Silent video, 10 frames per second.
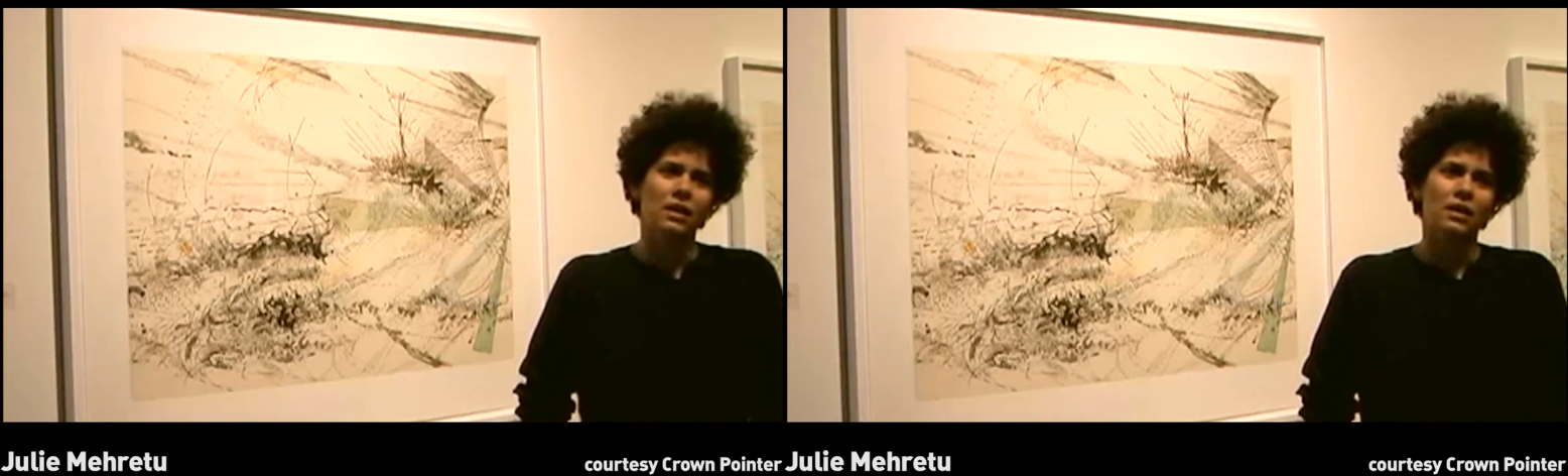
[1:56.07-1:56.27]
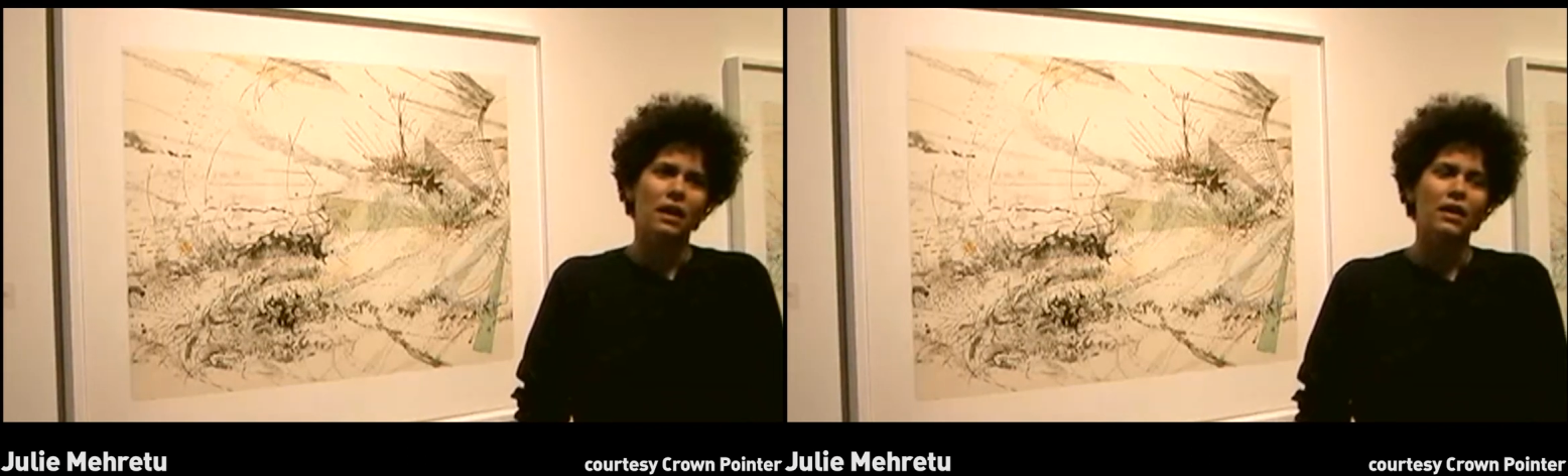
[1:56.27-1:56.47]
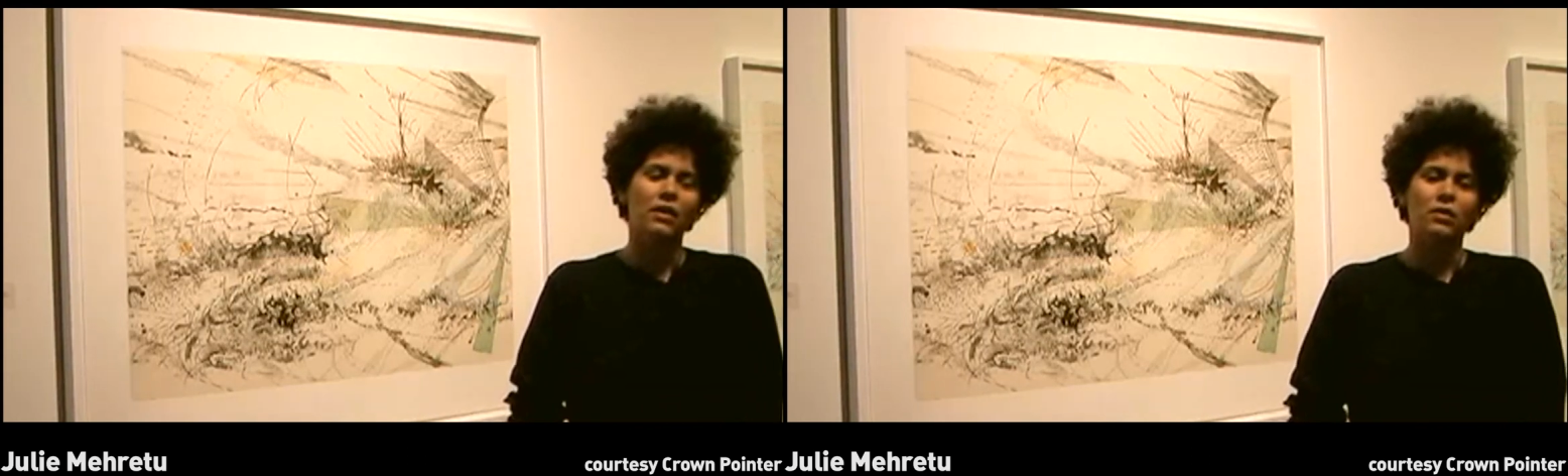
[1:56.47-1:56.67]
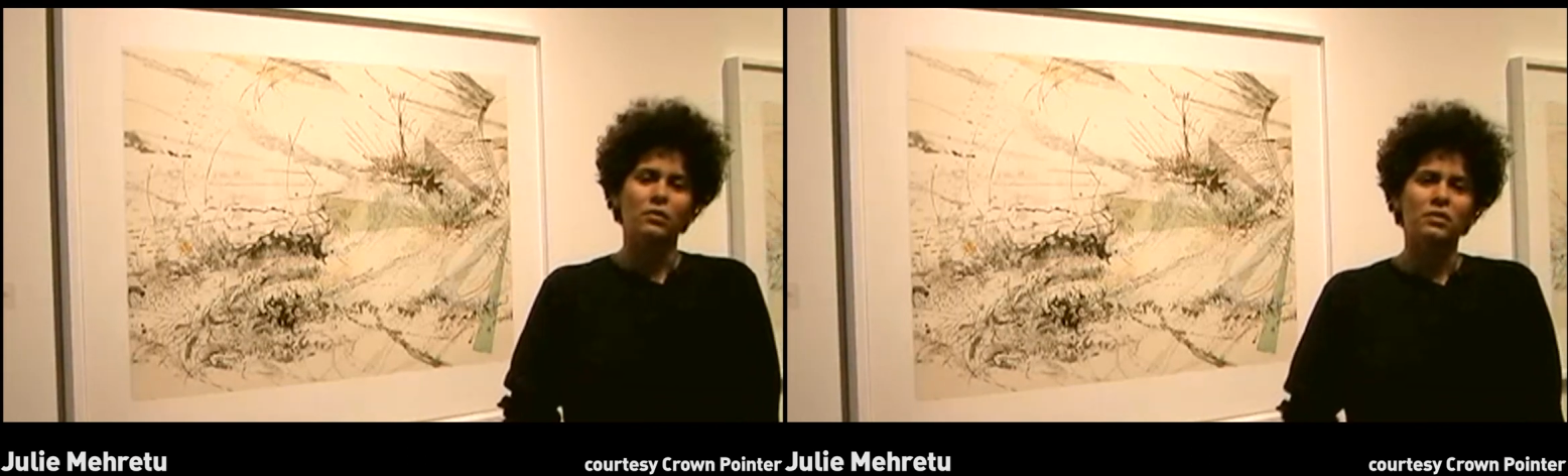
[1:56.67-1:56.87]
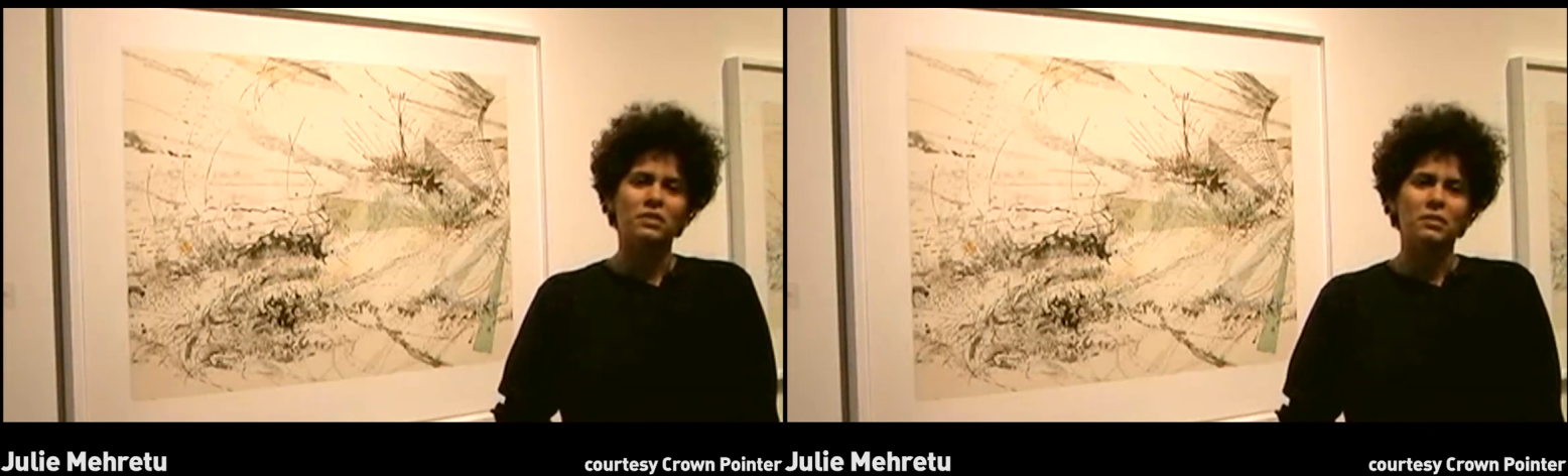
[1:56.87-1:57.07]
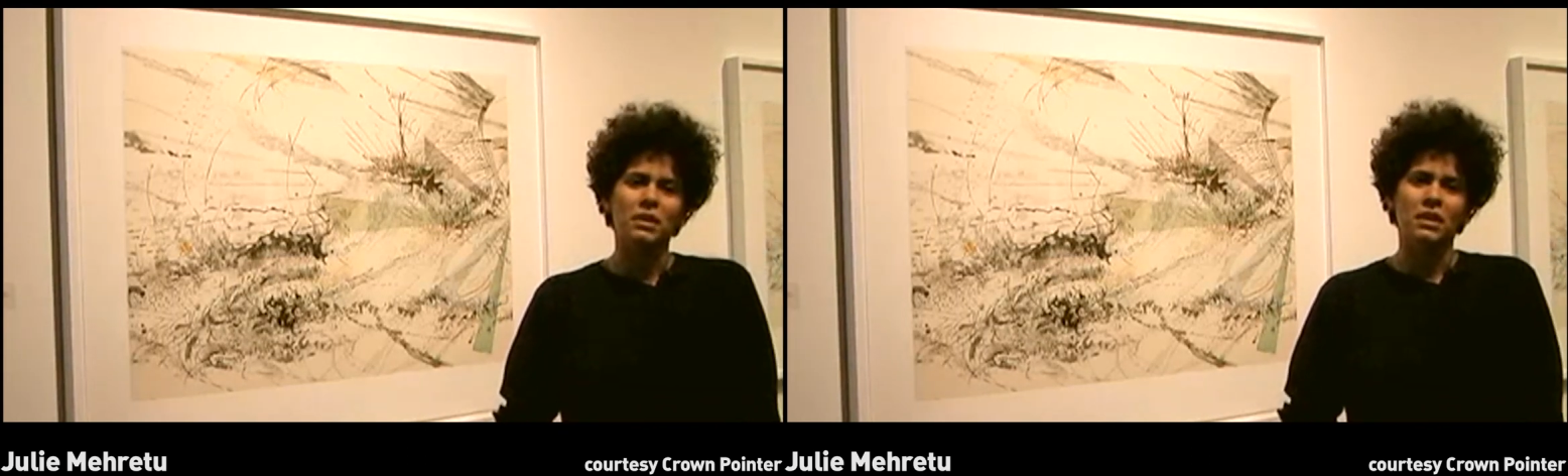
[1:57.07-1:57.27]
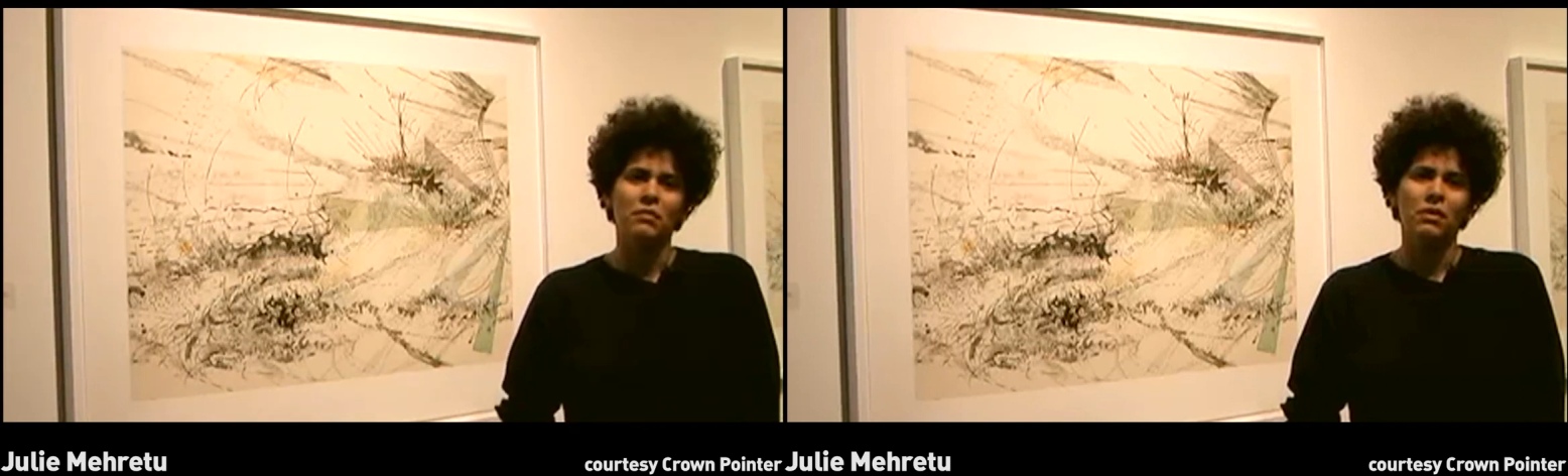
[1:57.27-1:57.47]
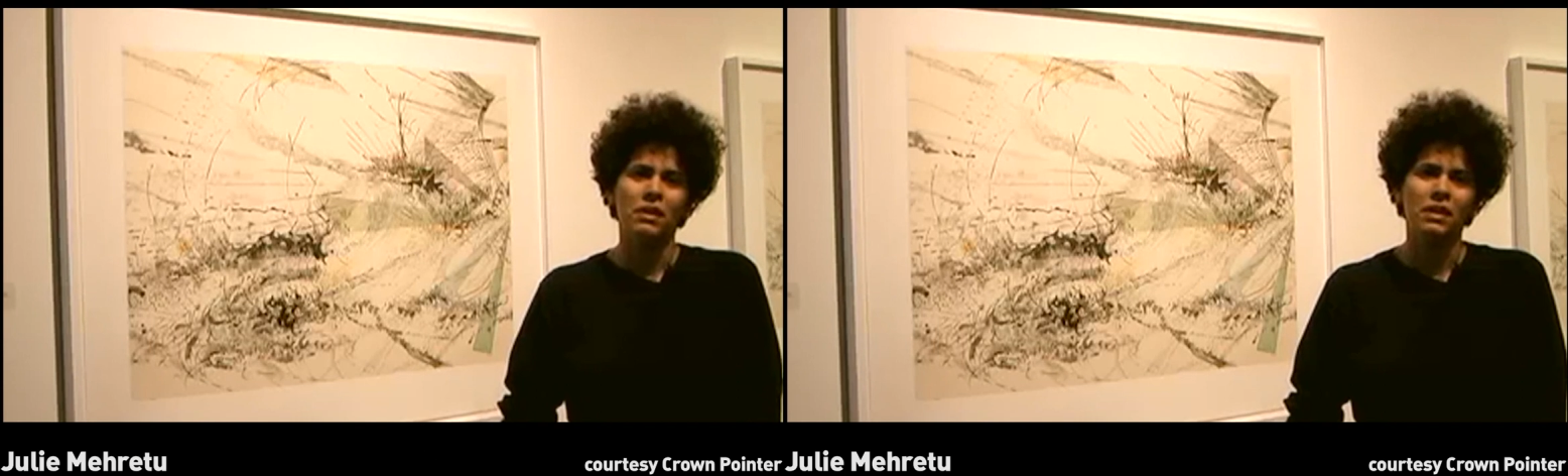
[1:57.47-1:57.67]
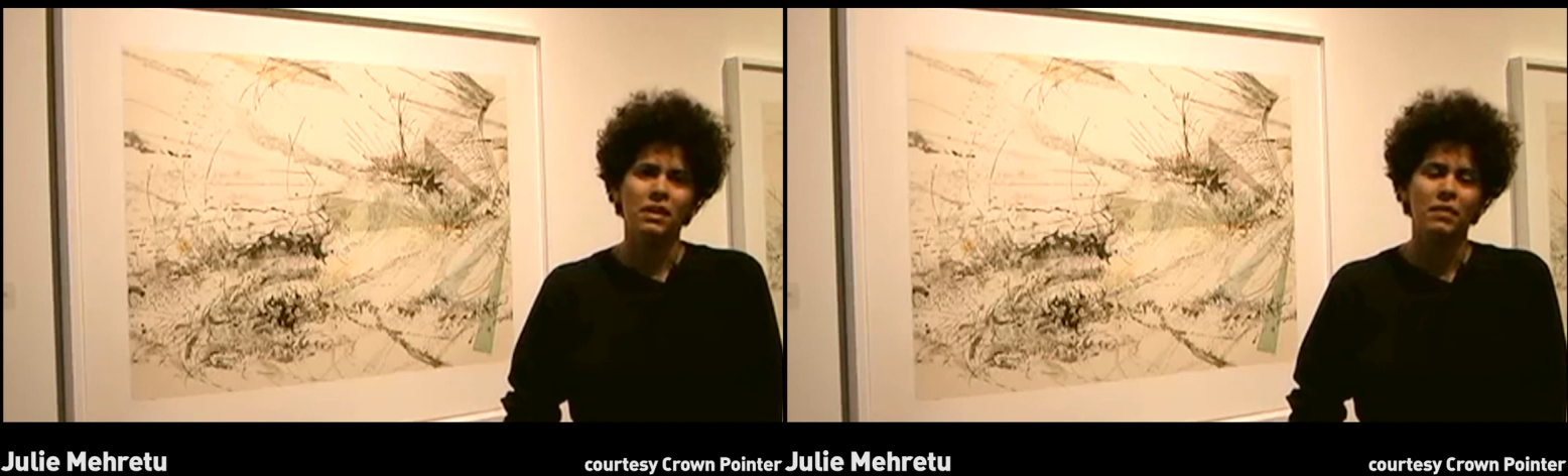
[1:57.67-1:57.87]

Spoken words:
I don't know, it's something that really